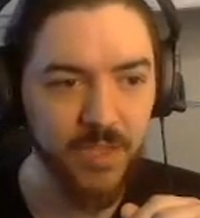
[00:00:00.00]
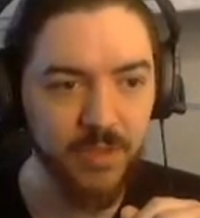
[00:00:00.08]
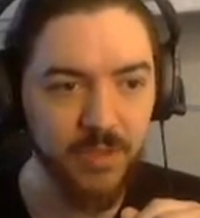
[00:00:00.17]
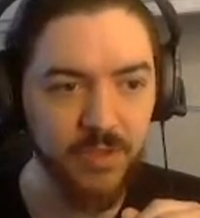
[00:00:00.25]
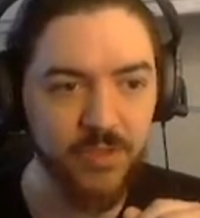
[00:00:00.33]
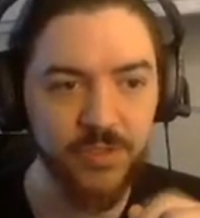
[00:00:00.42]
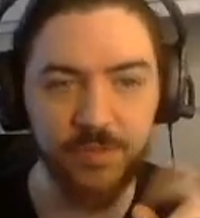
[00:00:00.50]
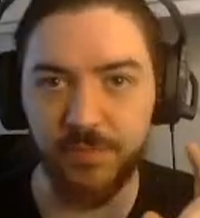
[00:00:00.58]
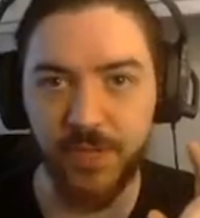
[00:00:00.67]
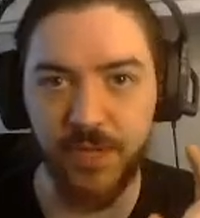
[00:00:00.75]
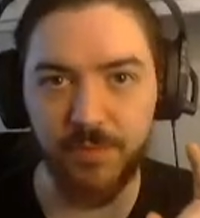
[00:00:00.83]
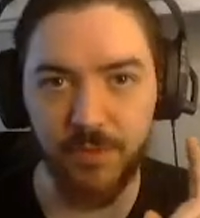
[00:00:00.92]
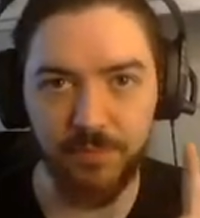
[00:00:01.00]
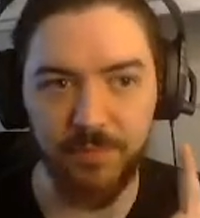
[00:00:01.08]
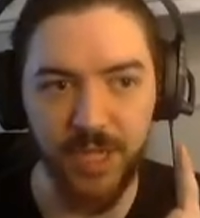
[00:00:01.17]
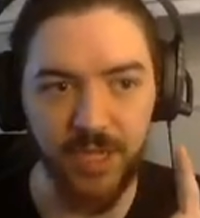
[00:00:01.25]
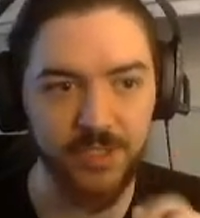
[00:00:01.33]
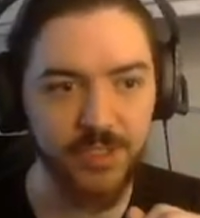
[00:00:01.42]
there's some couple of
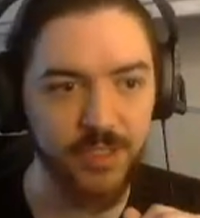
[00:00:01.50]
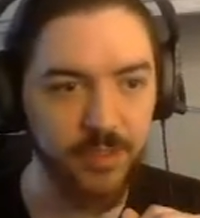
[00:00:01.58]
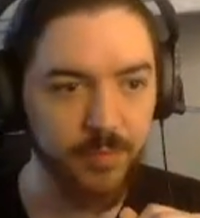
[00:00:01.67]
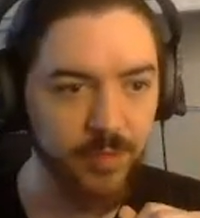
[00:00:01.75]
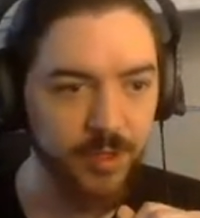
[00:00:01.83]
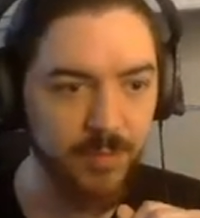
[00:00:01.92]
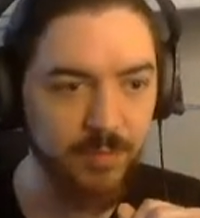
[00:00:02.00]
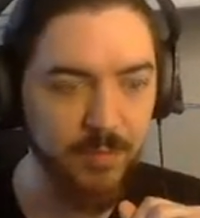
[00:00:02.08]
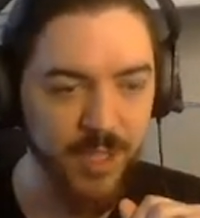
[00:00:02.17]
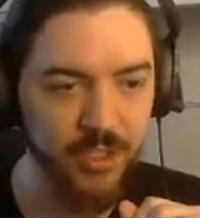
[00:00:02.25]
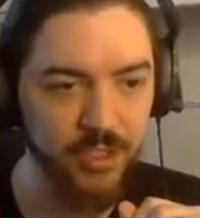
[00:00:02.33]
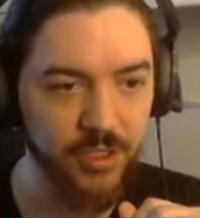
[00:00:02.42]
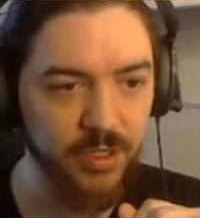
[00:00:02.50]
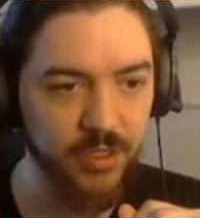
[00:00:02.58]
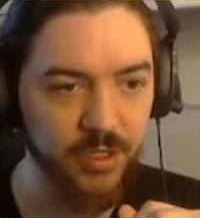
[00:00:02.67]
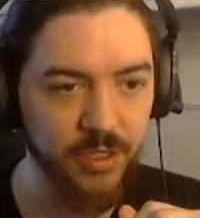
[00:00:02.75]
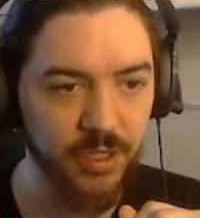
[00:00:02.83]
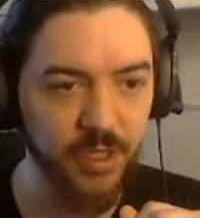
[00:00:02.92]
bugs that are pretty major
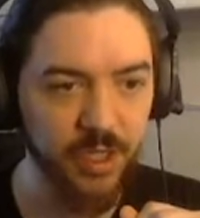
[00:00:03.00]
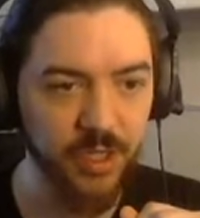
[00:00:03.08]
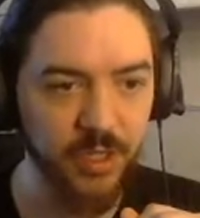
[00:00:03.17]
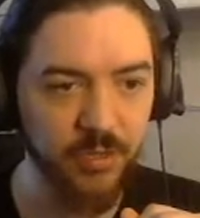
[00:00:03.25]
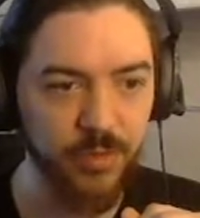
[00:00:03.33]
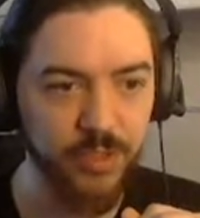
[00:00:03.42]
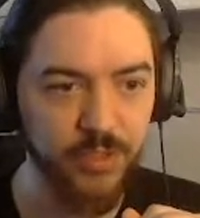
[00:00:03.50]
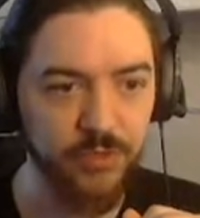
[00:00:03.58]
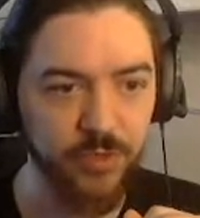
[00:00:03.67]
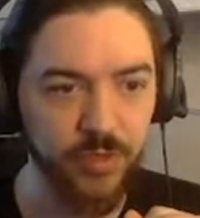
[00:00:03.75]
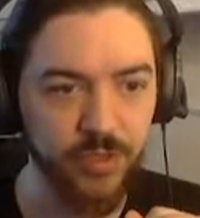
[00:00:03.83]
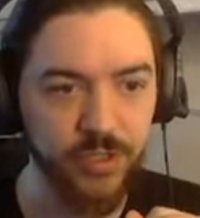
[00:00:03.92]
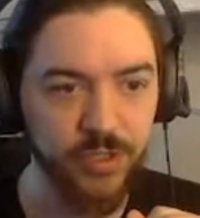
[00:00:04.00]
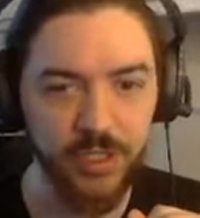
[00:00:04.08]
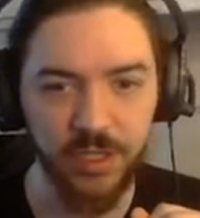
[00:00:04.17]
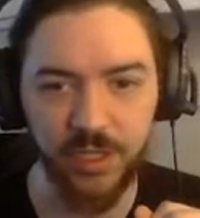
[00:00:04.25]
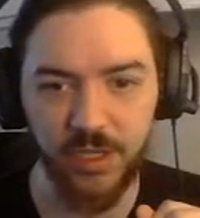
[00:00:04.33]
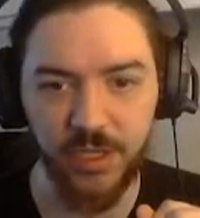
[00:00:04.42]
in the Halo Reach Forge
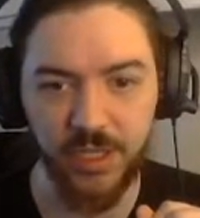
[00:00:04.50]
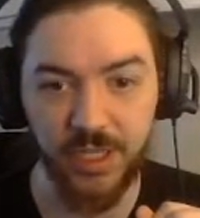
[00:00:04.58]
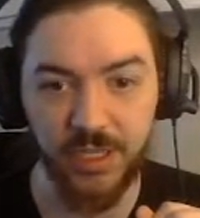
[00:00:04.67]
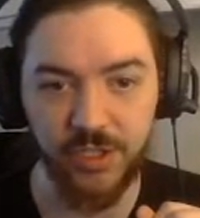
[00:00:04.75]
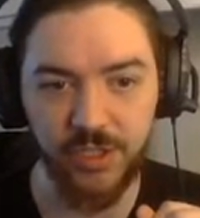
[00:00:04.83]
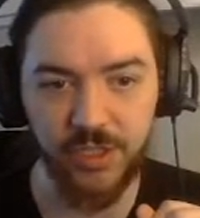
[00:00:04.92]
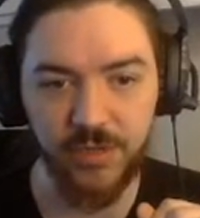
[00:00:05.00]
engine.